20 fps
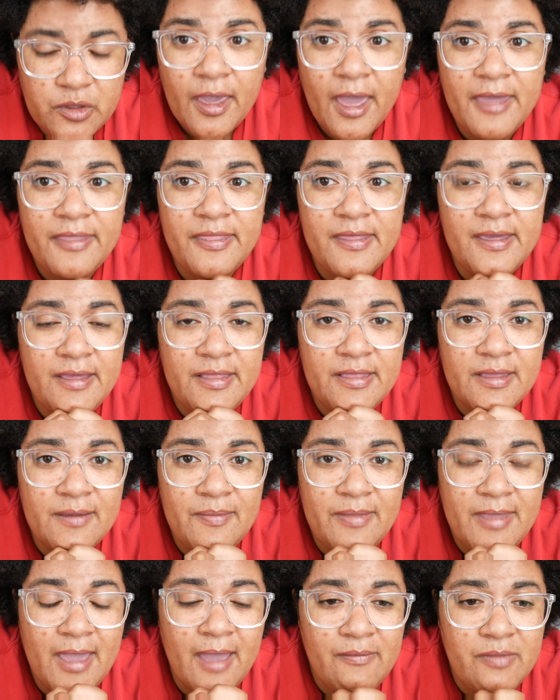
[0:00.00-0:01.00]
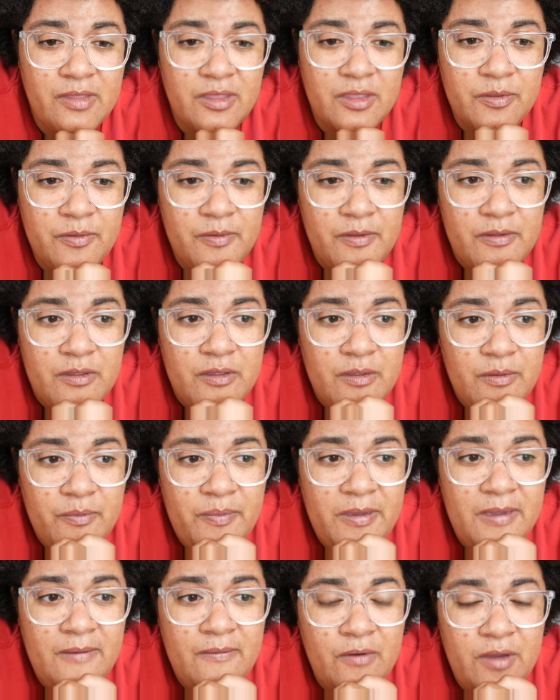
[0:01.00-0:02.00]
I think sometimes
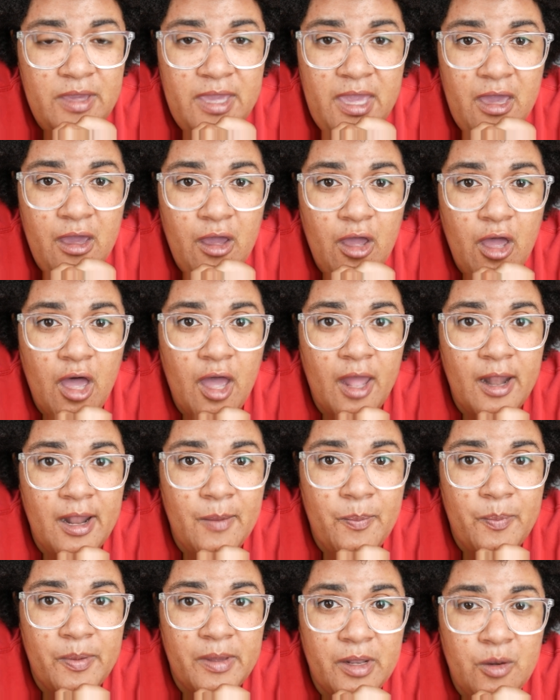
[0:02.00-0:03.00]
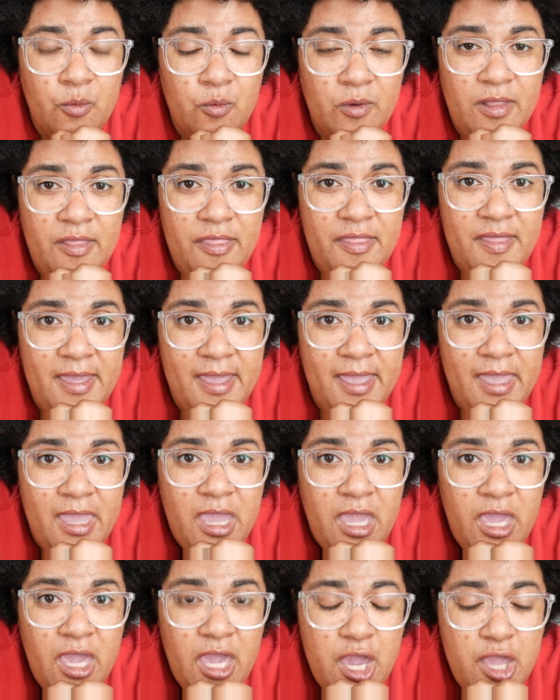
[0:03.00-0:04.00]
people get caught up on one thing,
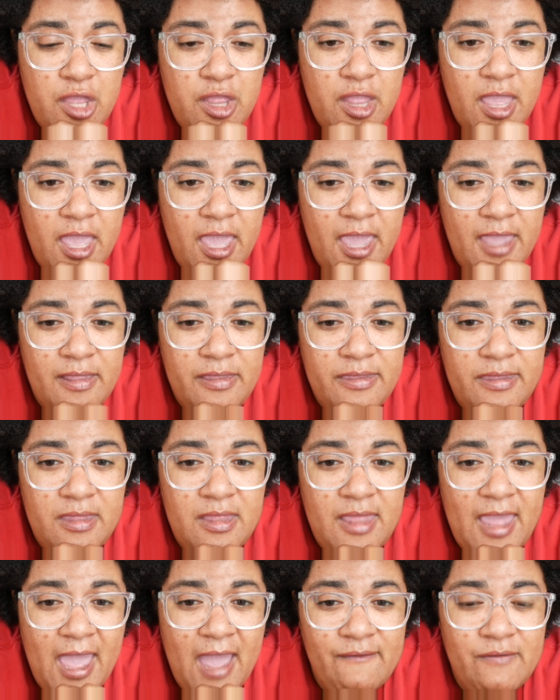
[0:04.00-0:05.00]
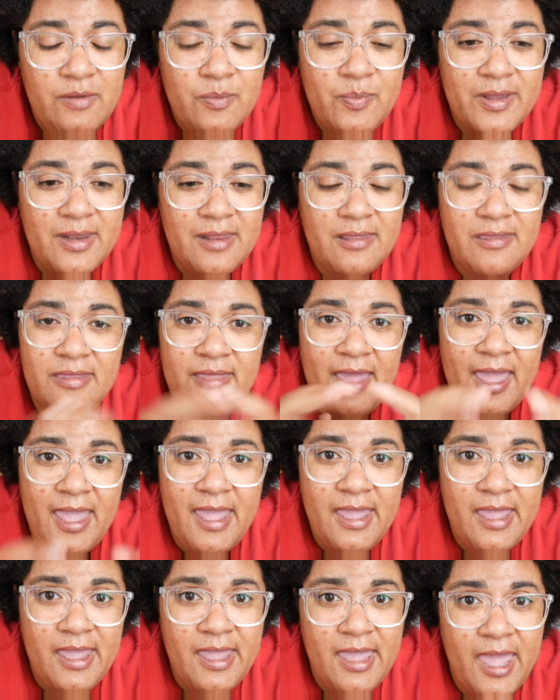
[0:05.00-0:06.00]
and since everybody's
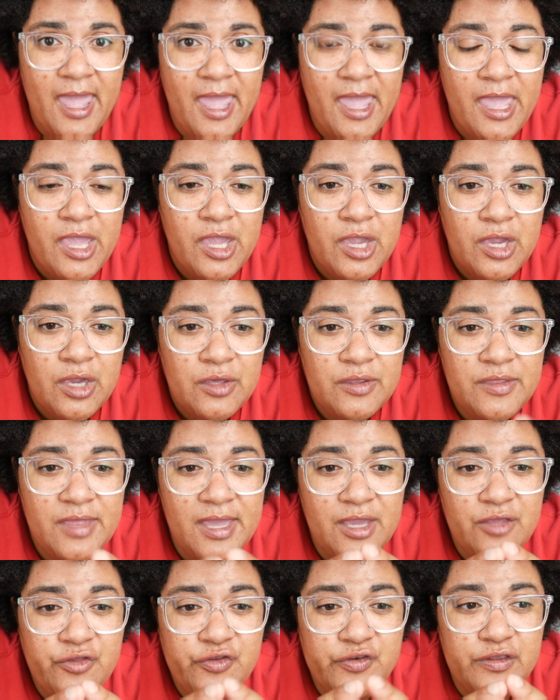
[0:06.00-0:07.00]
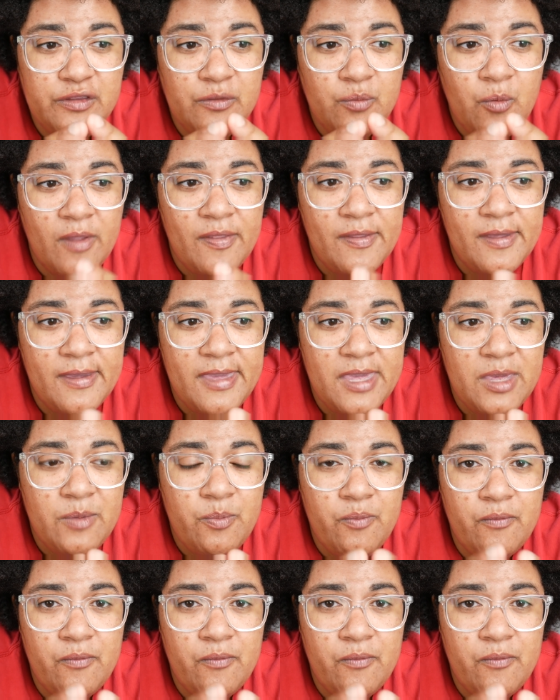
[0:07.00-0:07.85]
saying it, they just want to keep